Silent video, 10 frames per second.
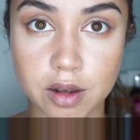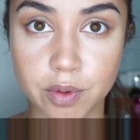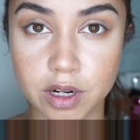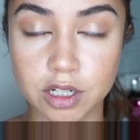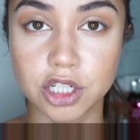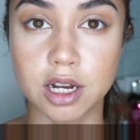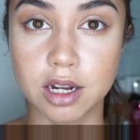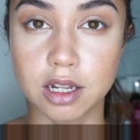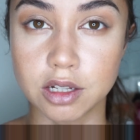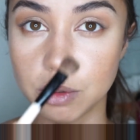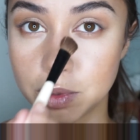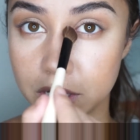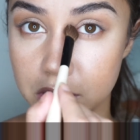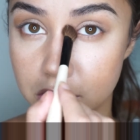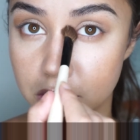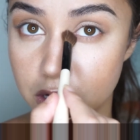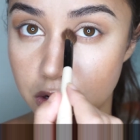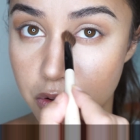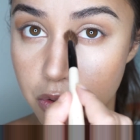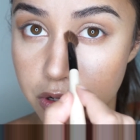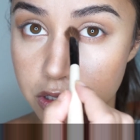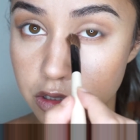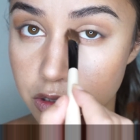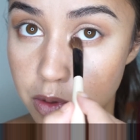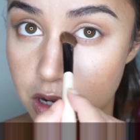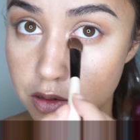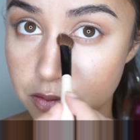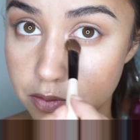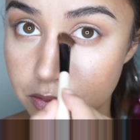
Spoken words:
We're going to chuck a little bit in the inner corners as well.